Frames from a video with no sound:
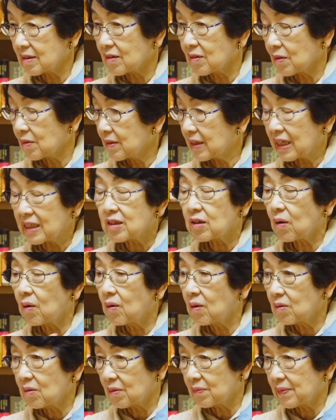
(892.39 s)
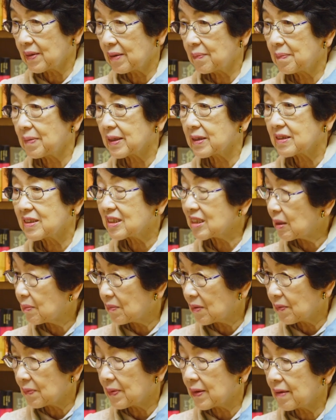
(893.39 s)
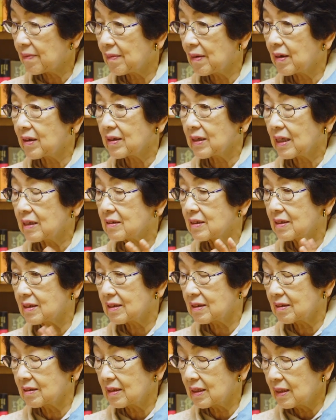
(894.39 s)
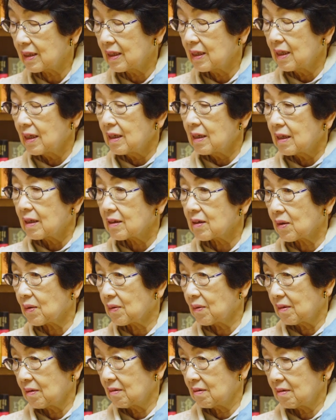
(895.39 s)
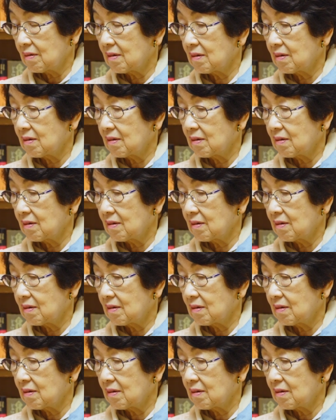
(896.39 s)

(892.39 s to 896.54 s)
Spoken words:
not all of them, but some of them are not still, you know,